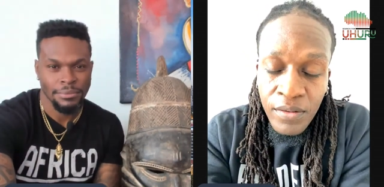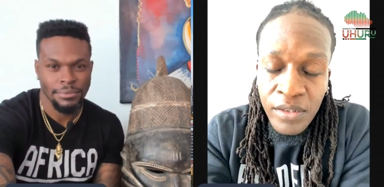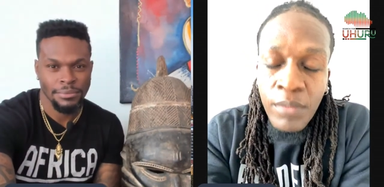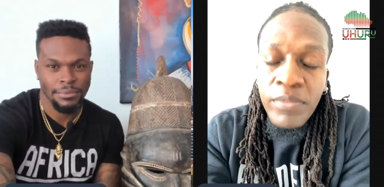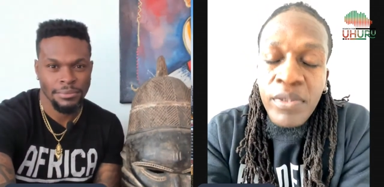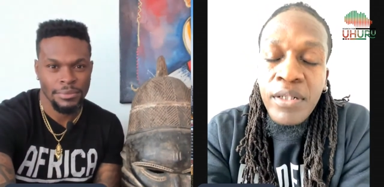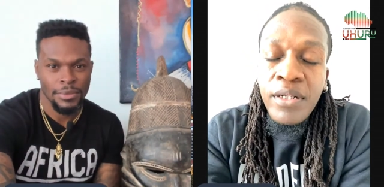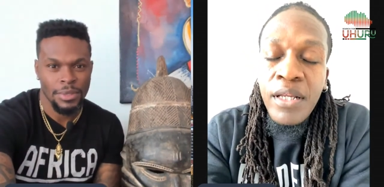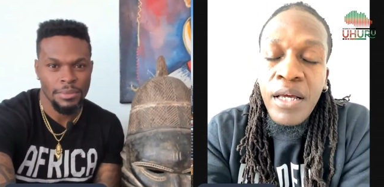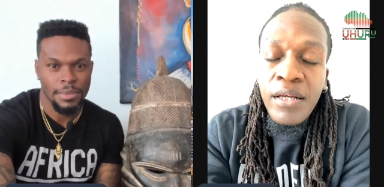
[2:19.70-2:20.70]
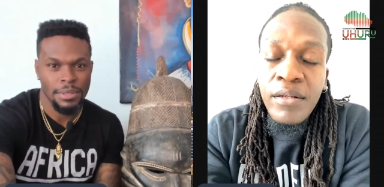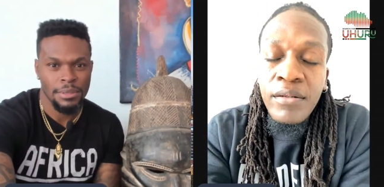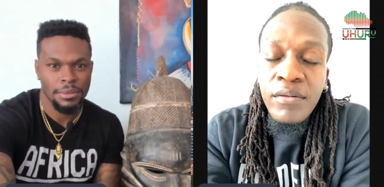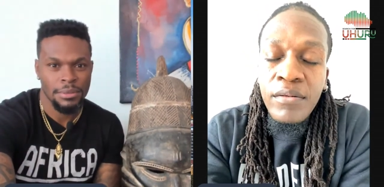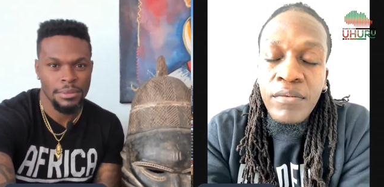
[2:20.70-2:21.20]
Speaker 1: Something that
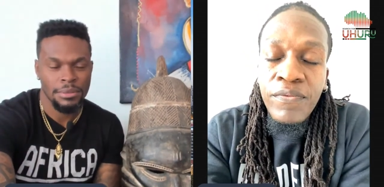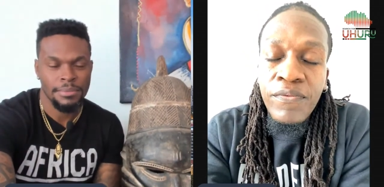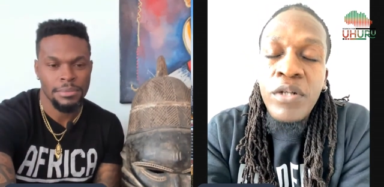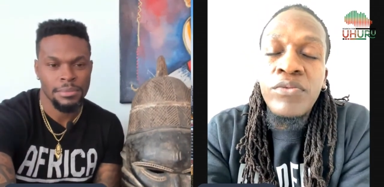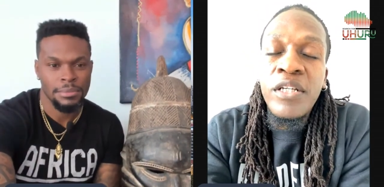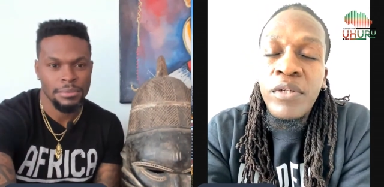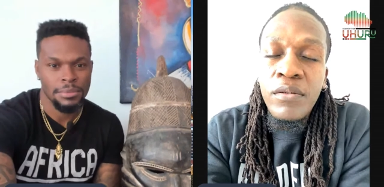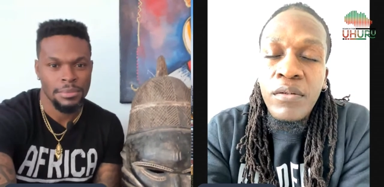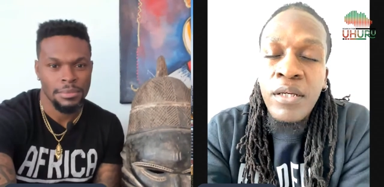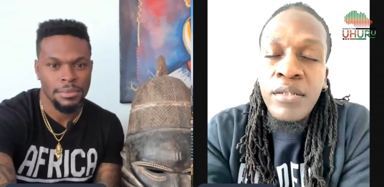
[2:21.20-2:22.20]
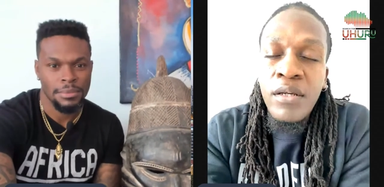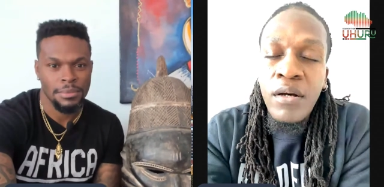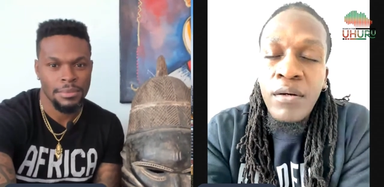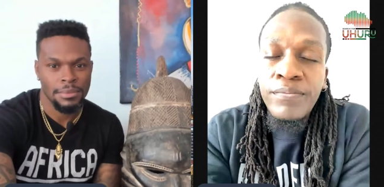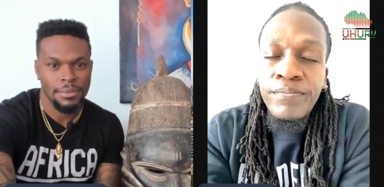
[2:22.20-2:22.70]
frustrates me
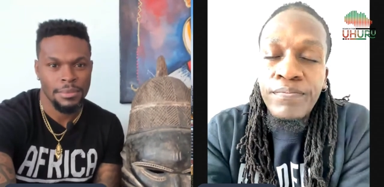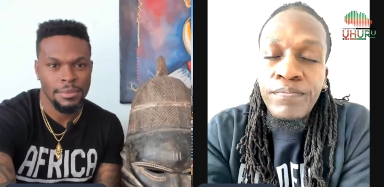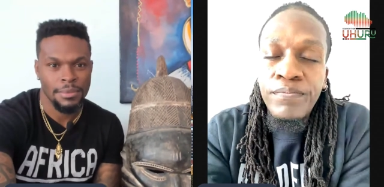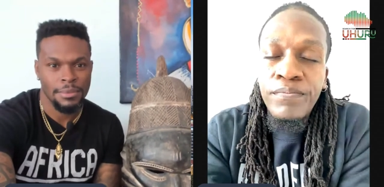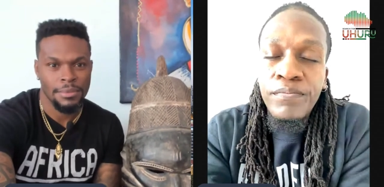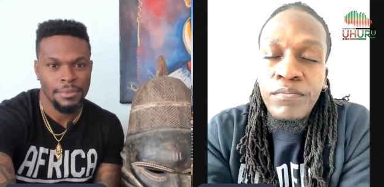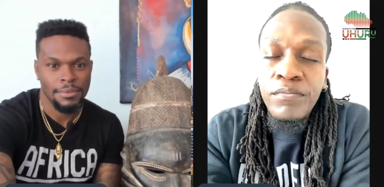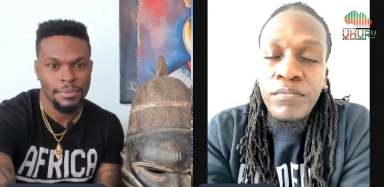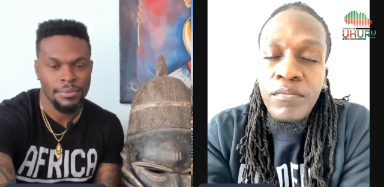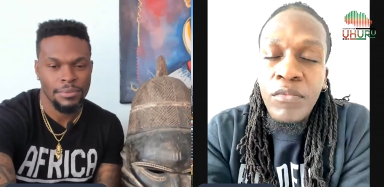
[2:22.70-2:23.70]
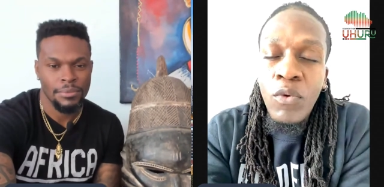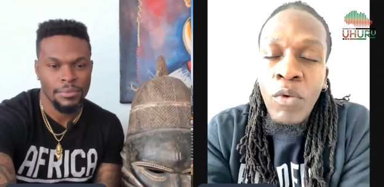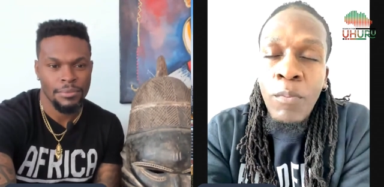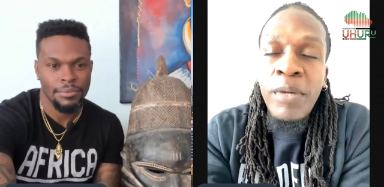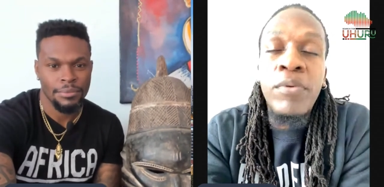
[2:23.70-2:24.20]
is um
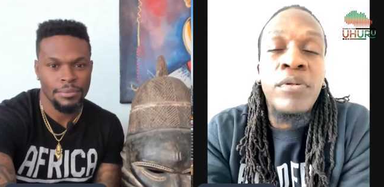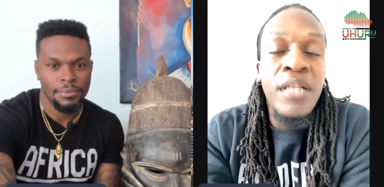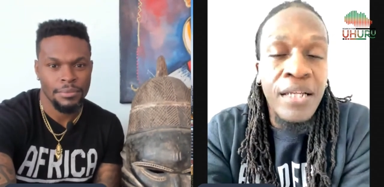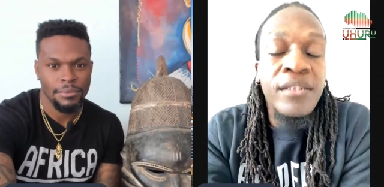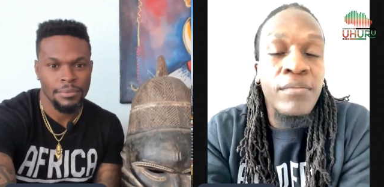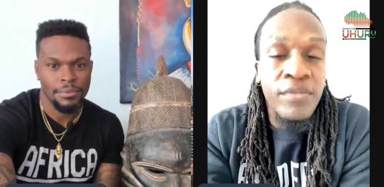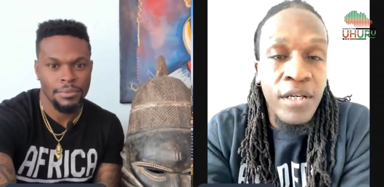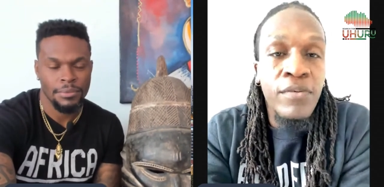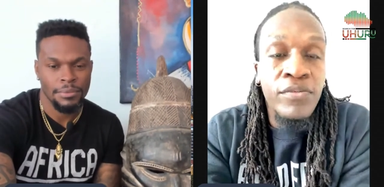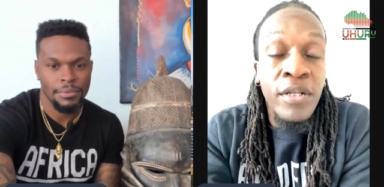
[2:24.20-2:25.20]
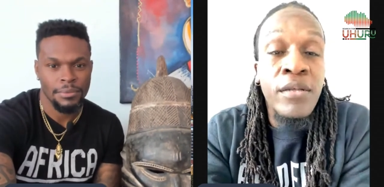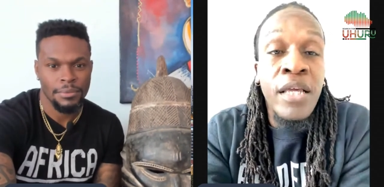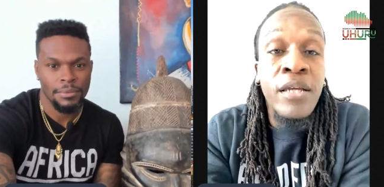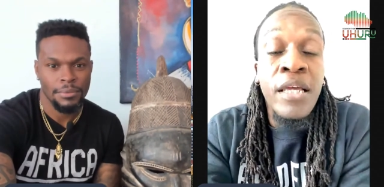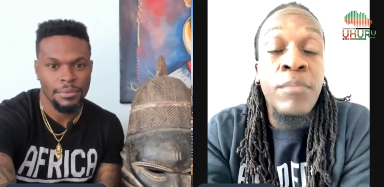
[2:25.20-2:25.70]
when people knight
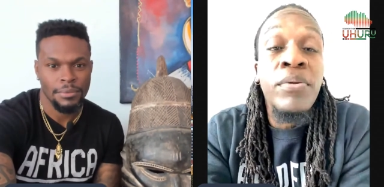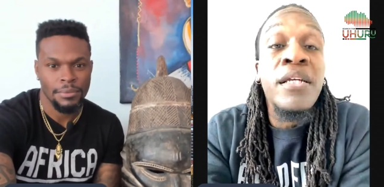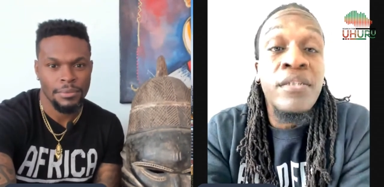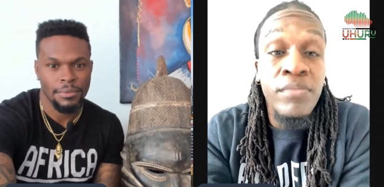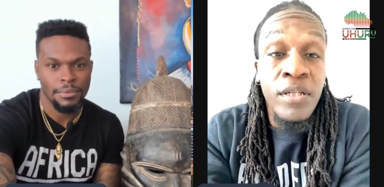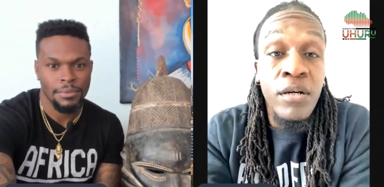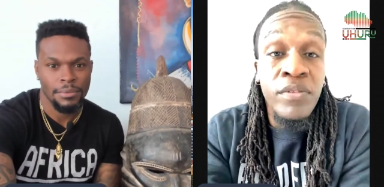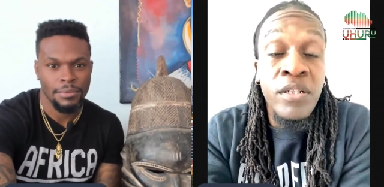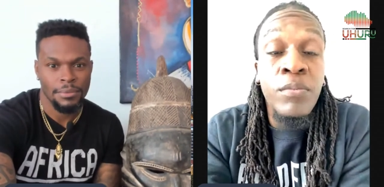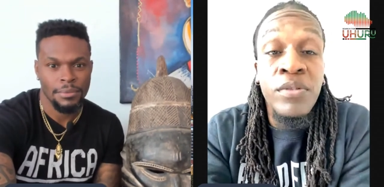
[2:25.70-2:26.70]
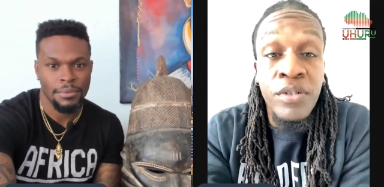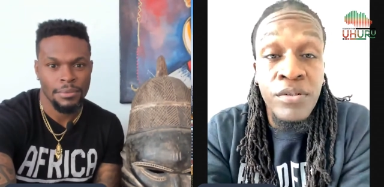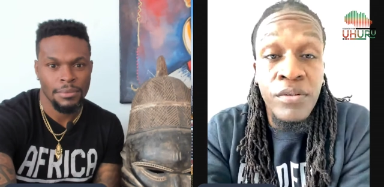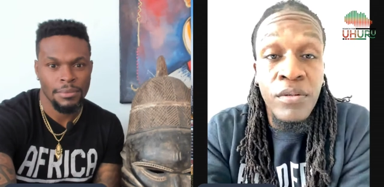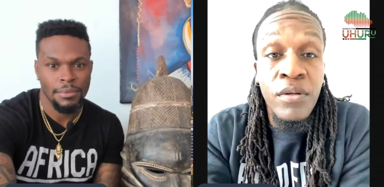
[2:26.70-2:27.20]
themselves or they they, they place themselves in
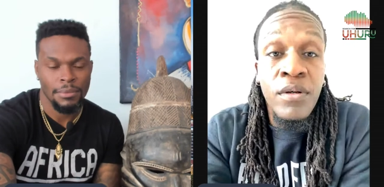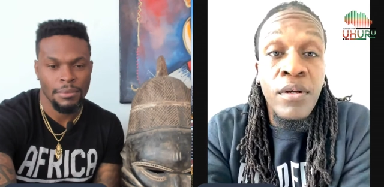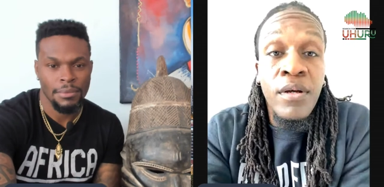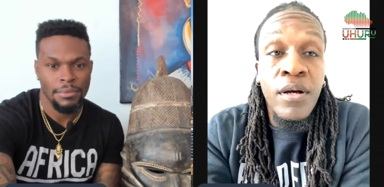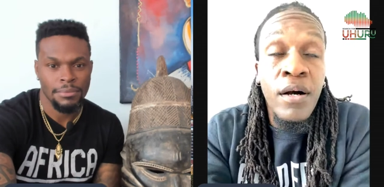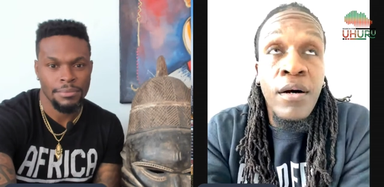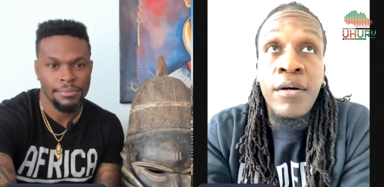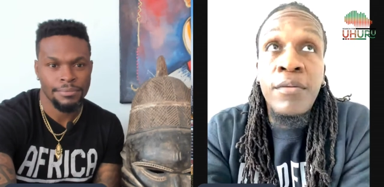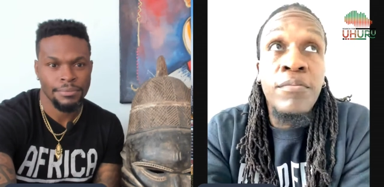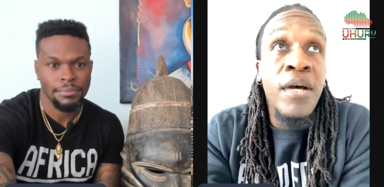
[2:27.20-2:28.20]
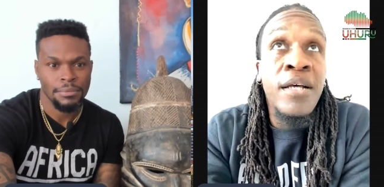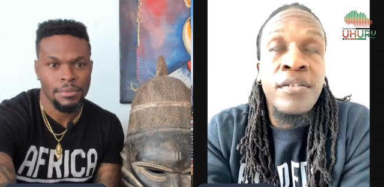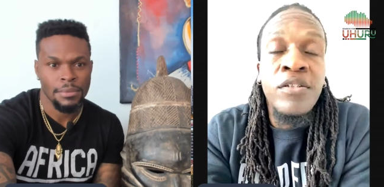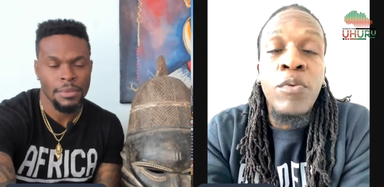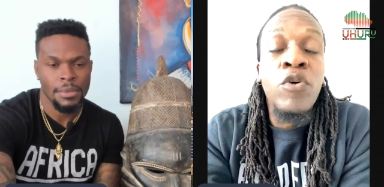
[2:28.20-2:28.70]
a position
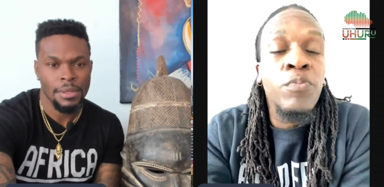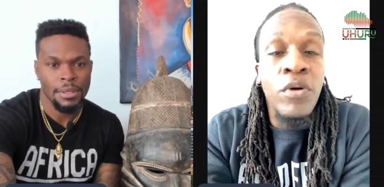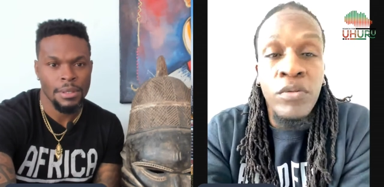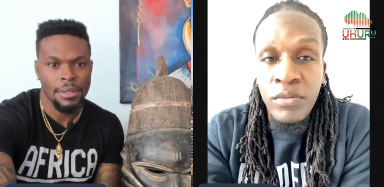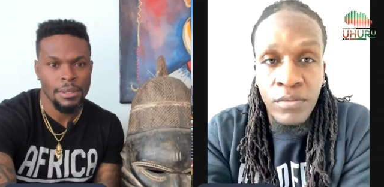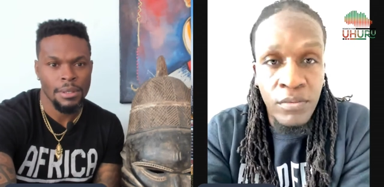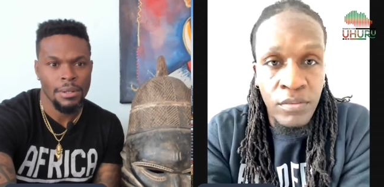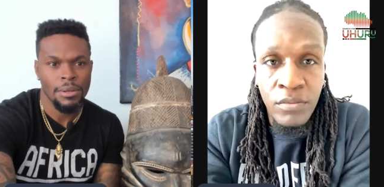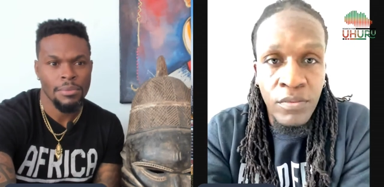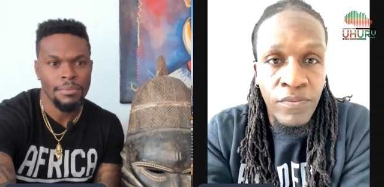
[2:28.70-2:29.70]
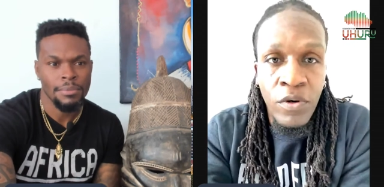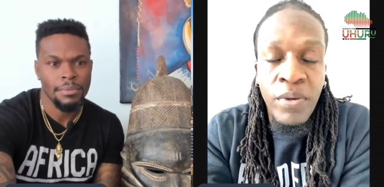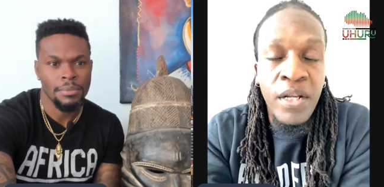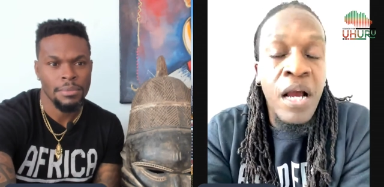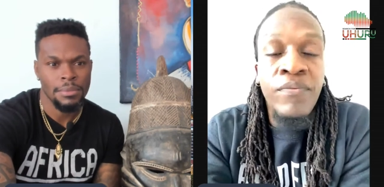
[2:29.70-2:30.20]
um as the spokesperson
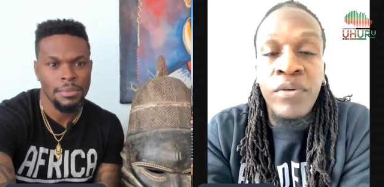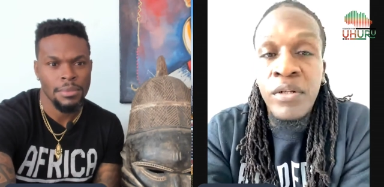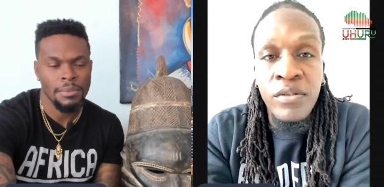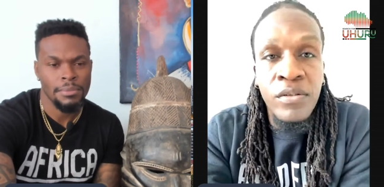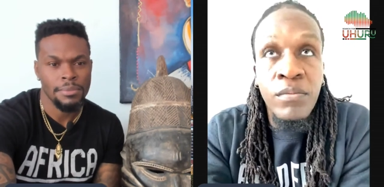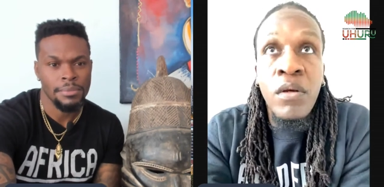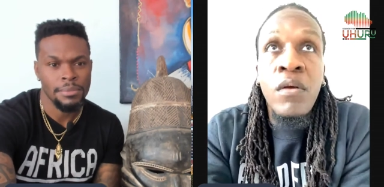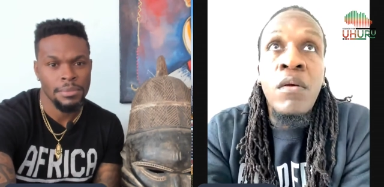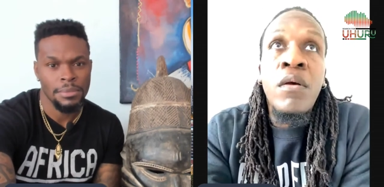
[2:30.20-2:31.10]
for Pan Africanism.